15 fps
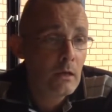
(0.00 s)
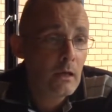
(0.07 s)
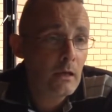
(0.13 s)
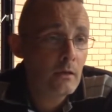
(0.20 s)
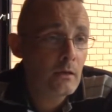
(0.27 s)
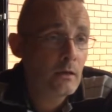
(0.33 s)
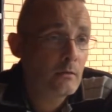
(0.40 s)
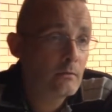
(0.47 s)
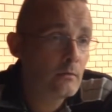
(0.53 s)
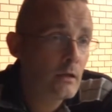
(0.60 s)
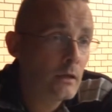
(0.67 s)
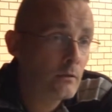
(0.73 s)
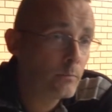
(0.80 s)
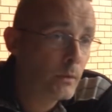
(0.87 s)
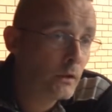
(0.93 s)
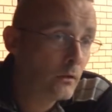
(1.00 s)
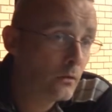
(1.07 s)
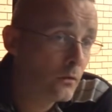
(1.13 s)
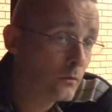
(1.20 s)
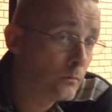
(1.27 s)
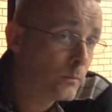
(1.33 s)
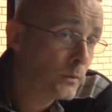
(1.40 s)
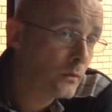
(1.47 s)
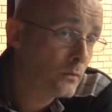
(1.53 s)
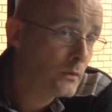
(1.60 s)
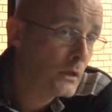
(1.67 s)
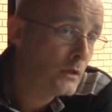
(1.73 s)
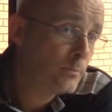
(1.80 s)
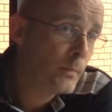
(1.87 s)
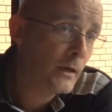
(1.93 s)
it's been good, because
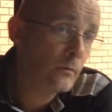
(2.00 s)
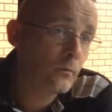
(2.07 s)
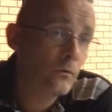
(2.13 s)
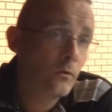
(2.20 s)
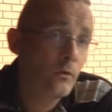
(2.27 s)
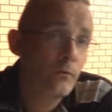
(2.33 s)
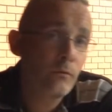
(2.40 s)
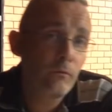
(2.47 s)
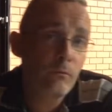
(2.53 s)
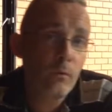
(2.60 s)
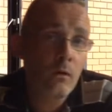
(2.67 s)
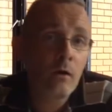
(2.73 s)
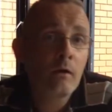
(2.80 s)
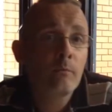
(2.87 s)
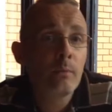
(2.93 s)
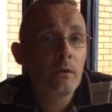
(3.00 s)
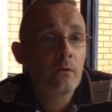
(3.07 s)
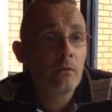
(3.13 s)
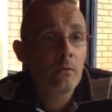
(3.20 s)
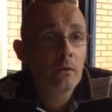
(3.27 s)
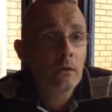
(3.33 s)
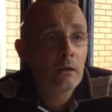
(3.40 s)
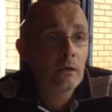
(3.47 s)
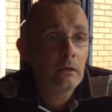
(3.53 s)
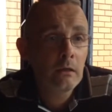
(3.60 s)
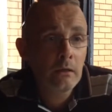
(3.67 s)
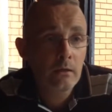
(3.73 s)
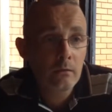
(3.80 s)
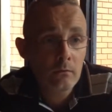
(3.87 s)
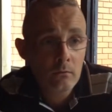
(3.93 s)
he's bounced off of what I've been doing
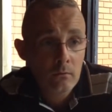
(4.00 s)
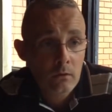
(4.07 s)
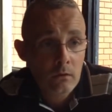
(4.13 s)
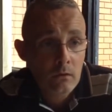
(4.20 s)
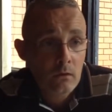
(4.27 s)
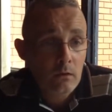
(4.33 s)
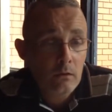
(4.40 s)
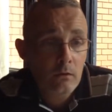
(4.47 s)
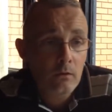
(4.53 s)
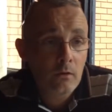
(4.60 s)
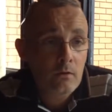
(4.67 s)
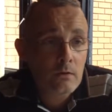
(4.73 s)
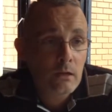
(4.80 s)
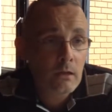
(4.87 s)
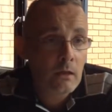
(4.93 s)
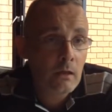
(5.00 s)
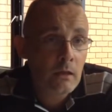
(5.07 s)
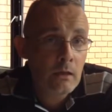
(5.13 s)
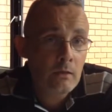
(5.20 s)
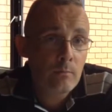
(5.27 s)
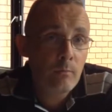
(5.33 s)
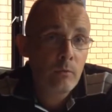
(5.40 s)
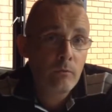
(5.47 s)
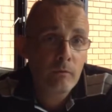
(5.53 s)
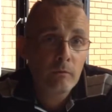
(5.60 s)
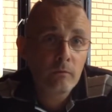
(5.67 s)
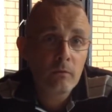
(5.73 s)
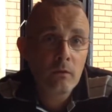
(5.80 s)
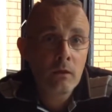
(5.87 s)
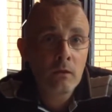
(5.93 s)
lately, and you can see that he's
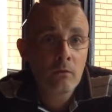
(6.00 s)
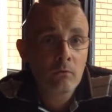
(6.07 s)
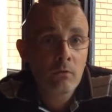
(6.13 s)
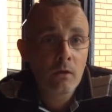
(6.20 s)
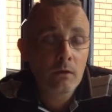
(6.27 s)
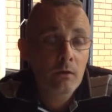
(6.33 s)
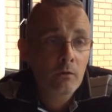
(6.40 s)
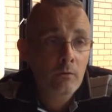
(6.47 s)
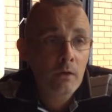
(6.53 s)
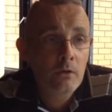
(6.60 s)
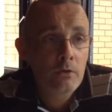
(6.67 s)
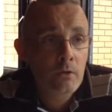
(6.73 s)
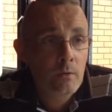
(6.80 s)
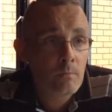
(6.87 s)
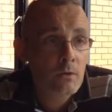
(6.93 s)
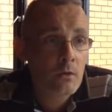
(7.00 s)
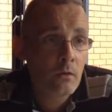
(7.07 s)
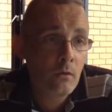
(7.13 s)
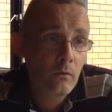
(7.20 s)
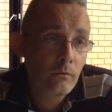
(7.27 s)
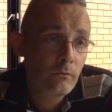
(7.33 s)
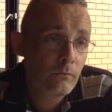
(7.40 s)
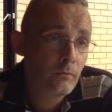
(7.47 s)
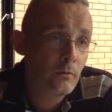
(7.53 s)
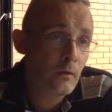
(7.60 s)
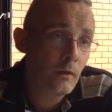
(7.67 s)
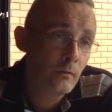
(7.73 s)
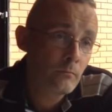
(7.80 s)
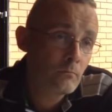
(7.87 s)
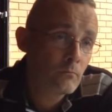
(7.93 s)
moving in the right direction himself.
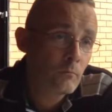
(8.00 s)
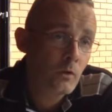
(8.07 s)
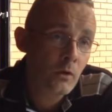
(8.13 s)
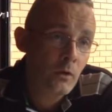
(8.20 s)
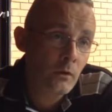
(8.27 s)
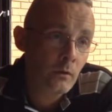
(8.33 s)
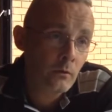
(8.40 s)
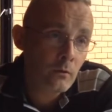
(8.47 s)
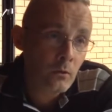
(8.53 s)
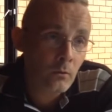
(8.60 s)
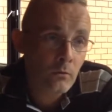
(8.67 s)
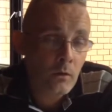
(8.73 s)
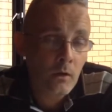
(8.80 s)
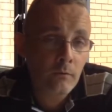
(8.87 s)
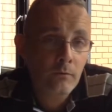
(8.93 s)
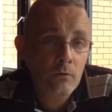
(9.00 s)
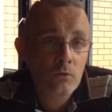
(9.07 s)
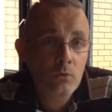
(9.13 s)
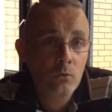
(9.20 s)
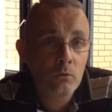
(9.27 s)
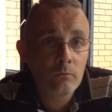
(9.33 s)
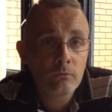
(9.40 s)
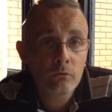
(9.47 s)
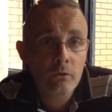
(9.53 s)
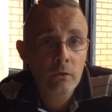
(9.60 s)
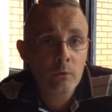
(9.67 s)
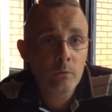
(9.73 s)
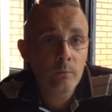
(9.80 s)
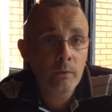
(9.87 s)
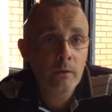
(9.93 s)
I kind of looked after Storm for a
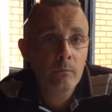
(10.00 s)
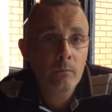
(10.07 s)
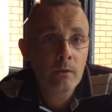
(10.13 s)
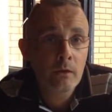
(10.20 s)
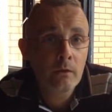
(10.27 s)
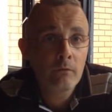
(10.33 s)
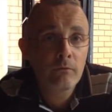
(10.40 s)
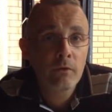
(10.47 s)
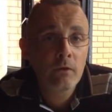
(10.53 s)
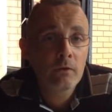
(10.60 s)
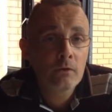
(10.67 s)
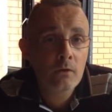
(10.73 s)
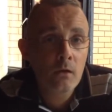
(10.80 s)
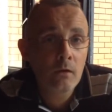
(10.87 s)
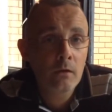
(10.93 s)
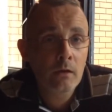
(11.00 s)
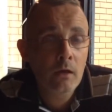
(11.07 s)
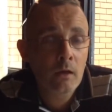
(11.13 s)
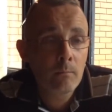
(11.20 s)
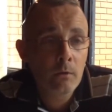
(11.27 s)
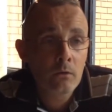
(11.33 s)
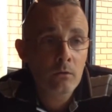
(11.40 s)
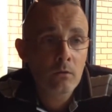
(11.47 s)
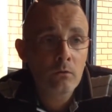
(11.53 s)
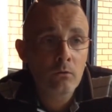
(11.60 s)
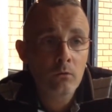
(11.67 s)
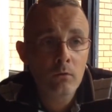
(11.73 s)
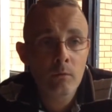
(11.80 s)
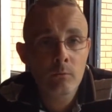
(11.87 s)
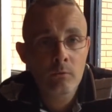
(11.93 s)
little bit when he first started coming on the
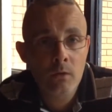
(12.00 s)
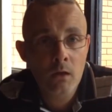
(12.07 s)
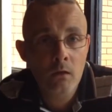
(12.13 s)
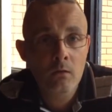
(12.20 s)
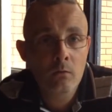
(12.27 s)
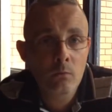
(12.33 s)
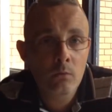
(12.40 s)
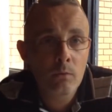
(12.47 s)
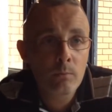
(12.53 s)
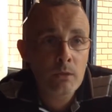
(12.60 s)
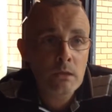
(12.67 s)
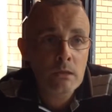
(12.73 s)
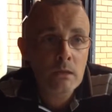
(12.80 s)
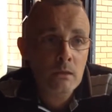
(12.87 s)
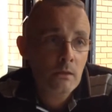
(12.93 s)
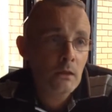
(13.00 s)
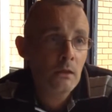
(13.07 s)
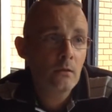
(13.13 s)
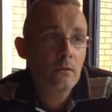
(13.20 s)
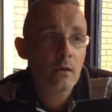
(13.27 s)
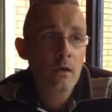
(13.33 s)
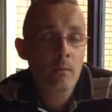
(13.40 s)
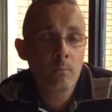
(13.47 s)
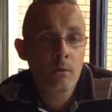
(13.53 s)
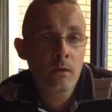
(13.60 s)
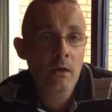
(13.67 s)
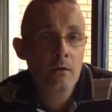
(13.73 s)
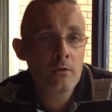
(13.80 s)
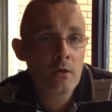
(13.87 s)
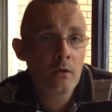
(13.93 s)
tour. I was going to all the PTCs a couple of
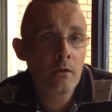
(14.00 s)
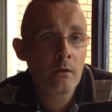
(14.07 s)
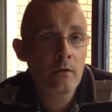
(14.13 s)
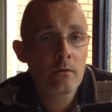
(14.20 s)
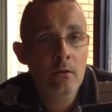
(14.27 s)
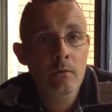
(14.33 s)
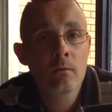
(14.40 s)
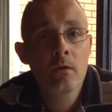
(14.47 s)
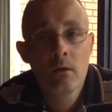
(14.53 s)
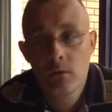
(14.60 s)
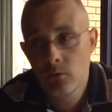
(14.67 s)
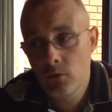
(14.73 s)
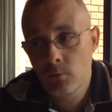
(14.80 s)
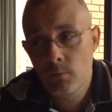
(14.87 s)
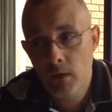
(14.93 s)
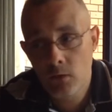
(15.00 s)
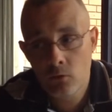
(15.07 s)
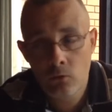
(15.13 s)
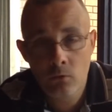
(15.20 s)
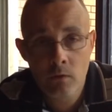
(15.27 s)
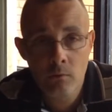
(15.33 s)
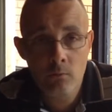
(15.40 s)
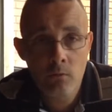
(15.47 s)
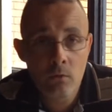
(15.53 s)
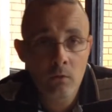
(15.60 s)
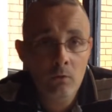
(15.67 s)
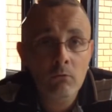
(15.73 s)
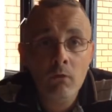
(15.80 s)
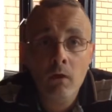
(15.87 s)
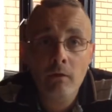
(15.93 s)
days early to just make sure he was
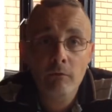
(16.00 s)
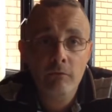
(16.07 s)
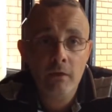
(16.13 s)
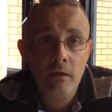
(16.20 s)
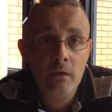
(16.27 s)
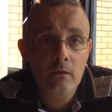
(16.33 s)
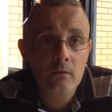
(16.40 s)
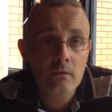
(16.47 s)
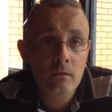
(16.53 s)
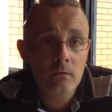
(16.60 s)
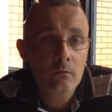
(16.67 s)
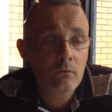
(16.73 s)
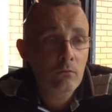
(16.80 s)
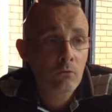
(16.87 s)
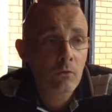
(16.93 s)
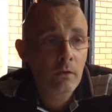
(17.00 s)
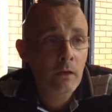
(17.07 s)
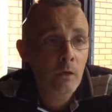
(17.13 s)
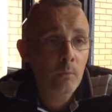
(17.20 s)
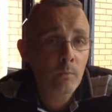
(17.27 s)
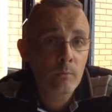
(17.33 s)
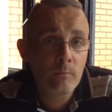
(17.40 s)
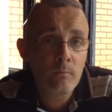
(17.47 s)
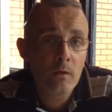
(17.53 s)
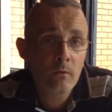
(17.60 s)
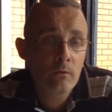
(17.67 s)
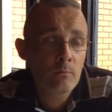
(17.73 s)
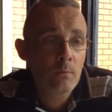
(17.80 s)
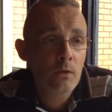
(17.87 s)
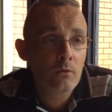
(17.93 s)
doing the right things and try and help him
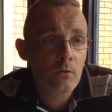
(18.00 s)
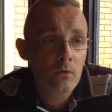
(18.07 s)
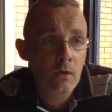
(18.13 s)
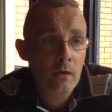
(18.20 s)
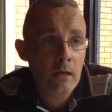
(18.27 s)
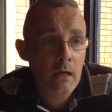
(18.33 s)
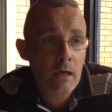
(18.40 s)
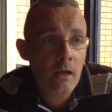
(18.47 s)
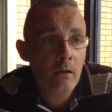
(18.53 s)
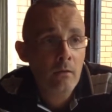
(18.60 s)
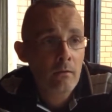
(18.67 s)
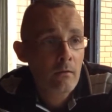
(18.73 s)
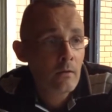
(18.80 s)
as much as I can.